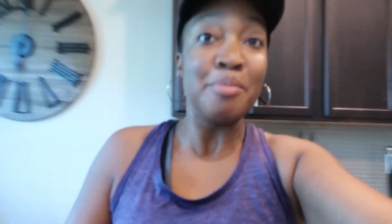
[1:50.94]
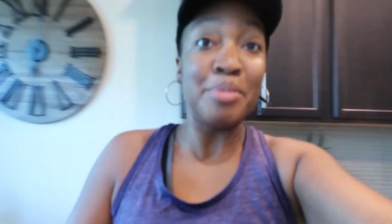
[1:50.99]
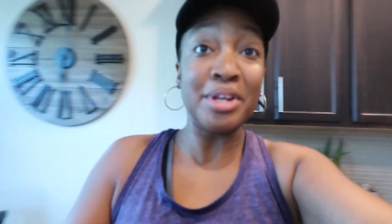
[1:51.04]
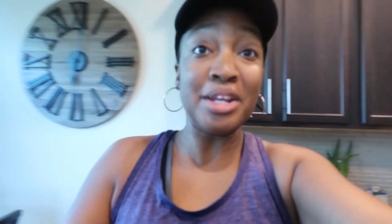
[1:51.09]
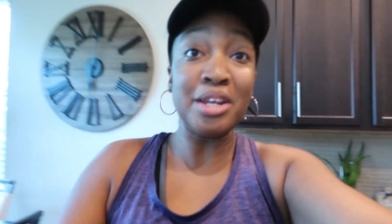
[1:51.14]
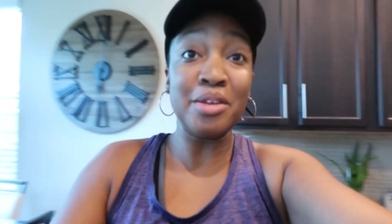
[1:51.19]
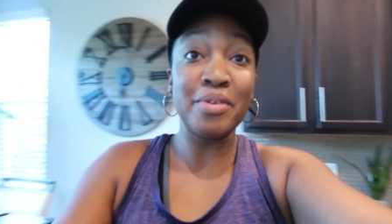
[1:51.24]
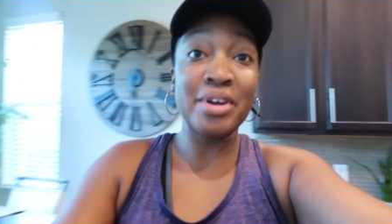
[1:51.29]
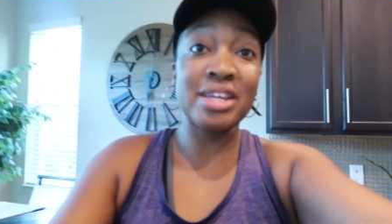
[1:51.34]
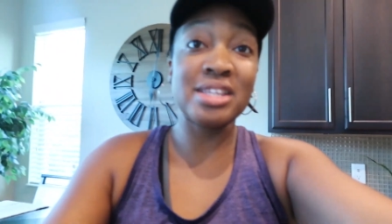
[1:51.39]
But
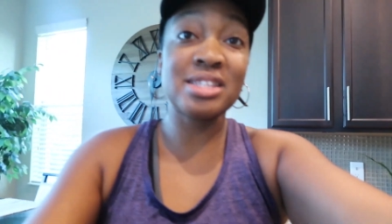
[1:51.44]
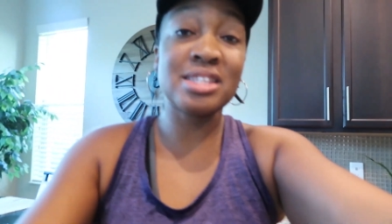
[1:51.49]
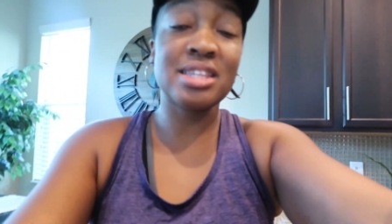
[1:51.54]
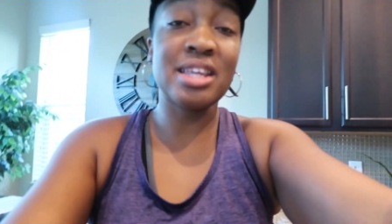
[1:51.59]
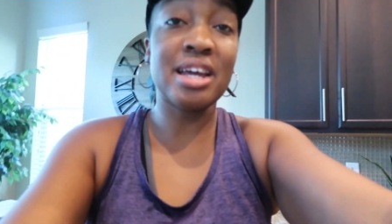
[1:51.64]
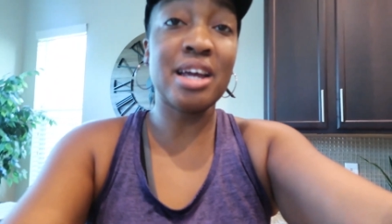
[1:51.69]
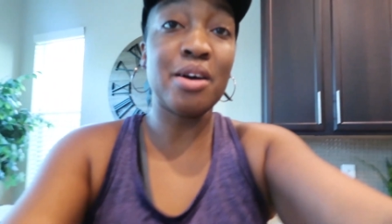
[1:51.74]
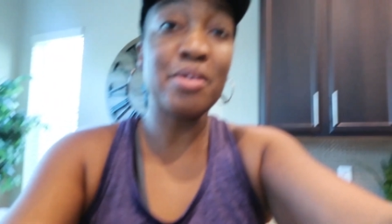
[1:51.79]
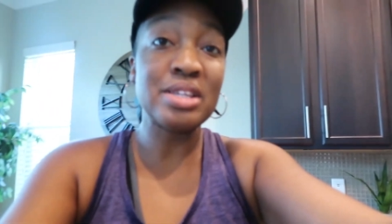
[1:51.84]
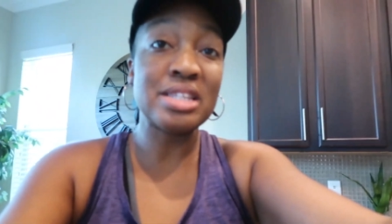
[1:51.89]
anyways,
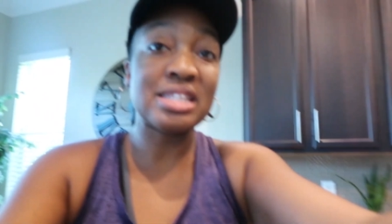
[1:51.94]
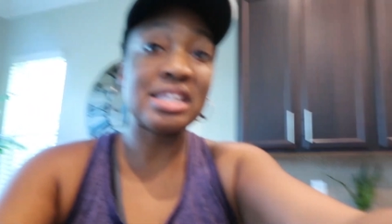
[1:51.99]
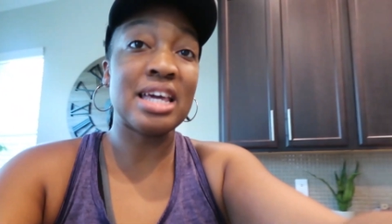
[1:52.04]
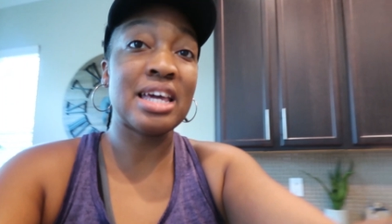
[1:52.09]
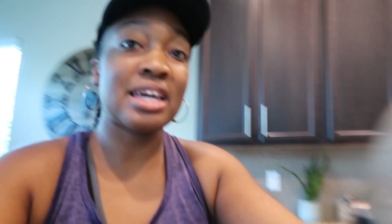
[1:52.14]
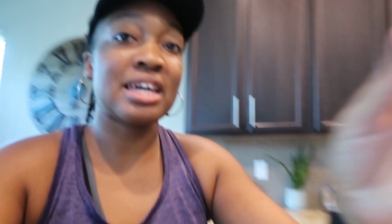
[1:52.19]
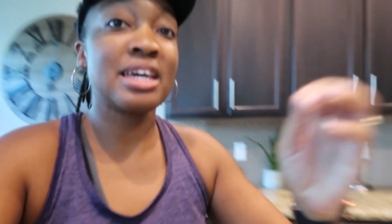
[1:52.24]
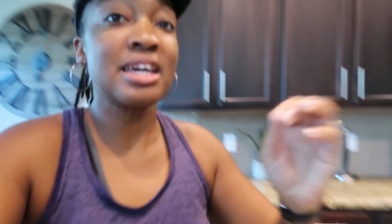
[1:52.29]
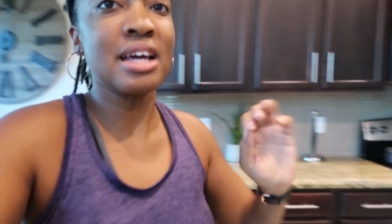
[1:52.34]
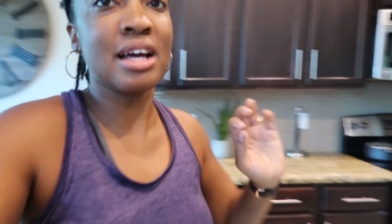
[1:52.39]
like I was
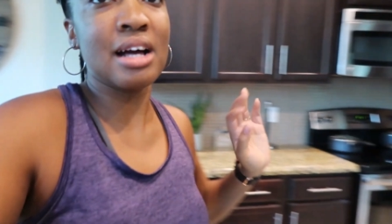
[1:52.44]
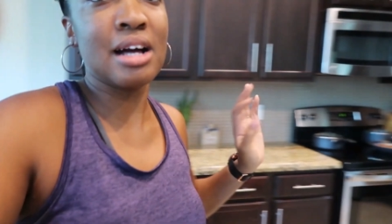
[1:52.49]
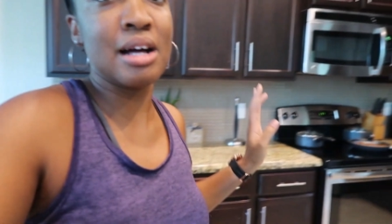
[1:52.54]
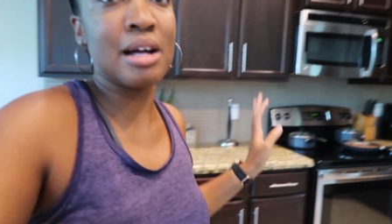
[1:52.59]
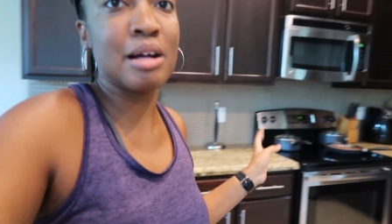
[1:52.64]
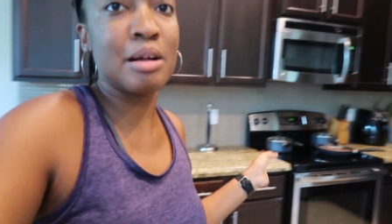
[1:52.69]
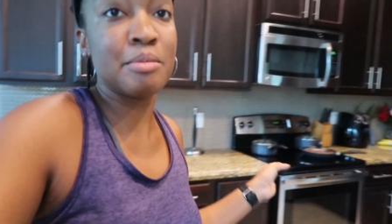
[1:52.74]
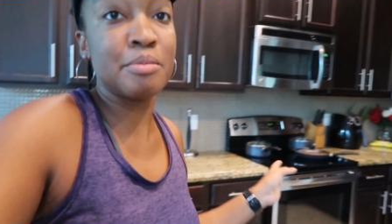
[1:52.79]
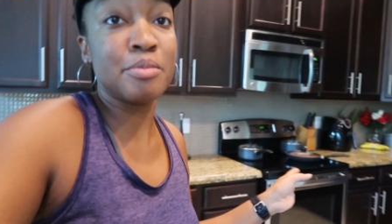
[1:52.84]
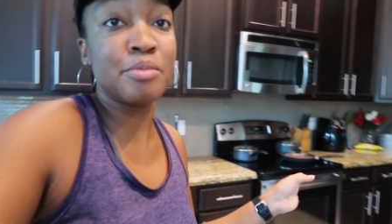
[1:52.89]
saying,
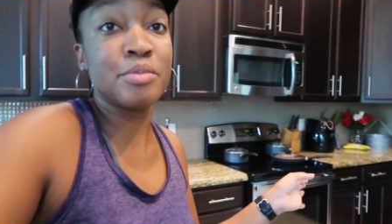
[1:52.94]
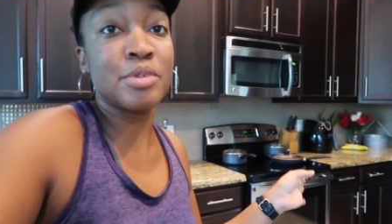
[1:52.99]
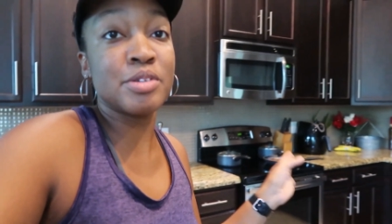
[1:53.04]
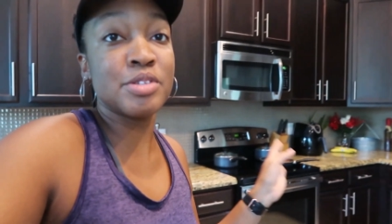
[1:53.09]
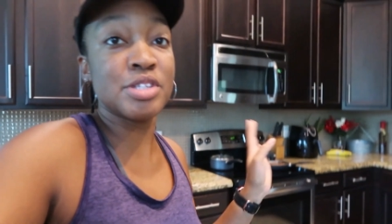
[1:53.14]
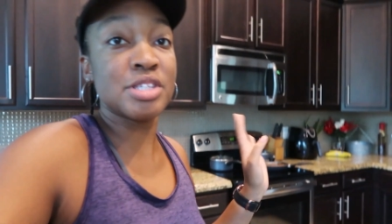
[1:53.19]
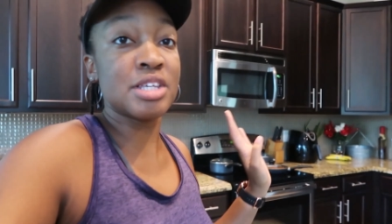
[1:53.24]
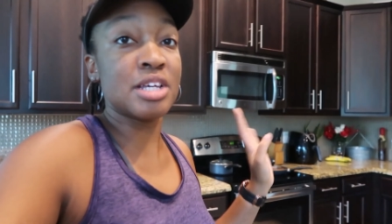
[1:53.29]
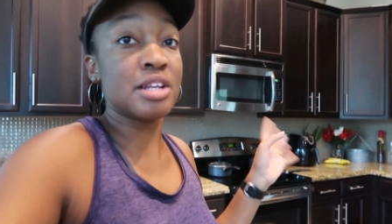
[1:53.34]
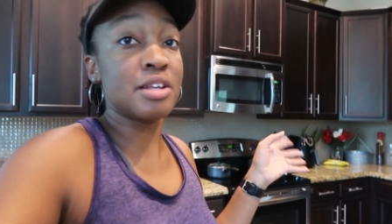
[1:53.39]
um, we're
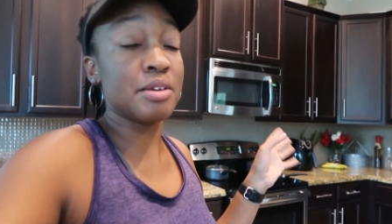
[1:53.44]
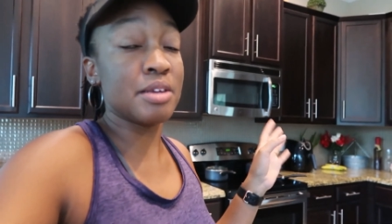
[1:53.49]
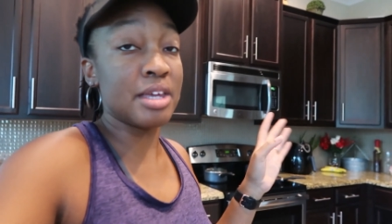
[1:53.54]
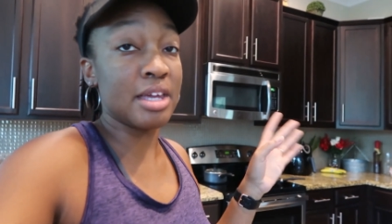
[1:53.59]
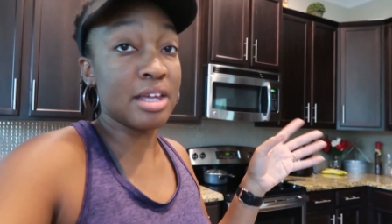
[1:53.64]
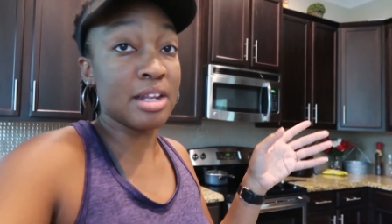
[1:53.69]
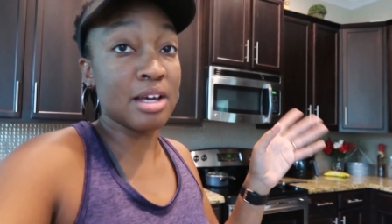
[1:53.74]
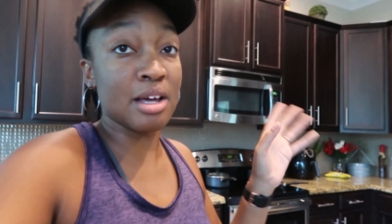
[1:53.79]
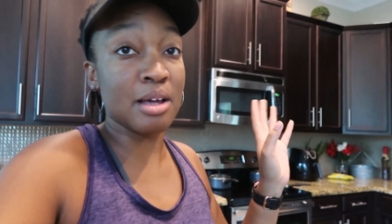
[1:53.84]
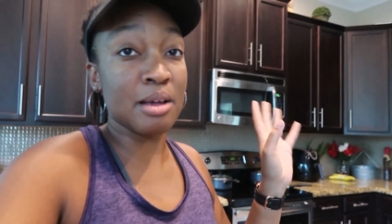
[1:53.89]
just gonna
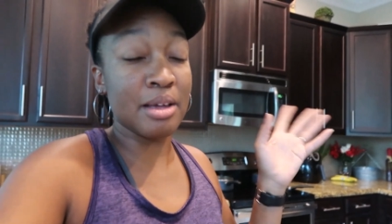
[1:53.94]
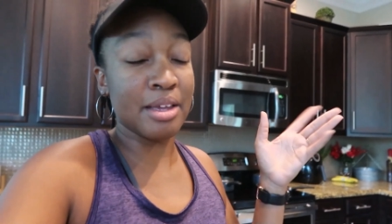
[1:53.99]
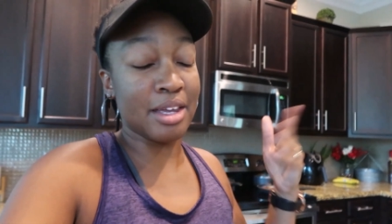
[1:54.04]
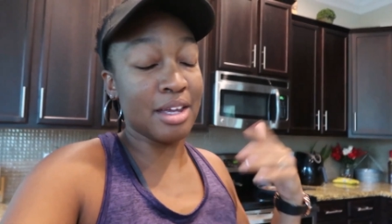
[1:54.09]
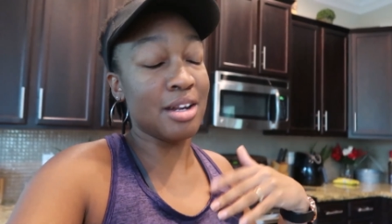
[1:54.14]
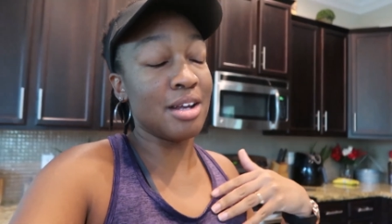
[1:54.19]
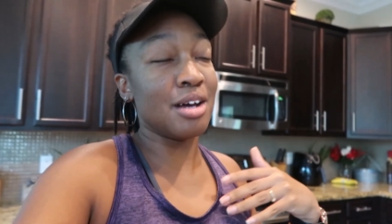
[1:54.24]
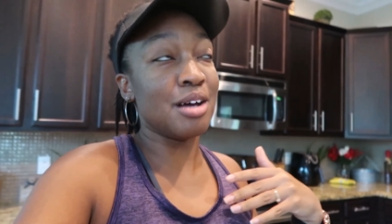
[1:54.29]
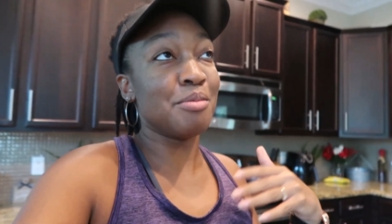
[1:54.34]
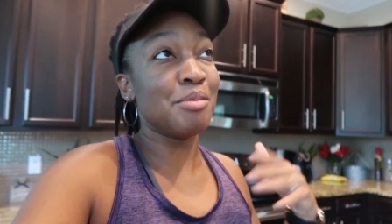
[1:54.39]
eat up,
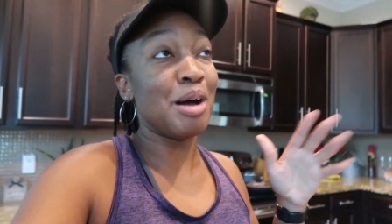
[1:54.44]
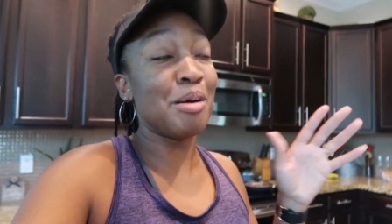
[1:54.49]
eat up.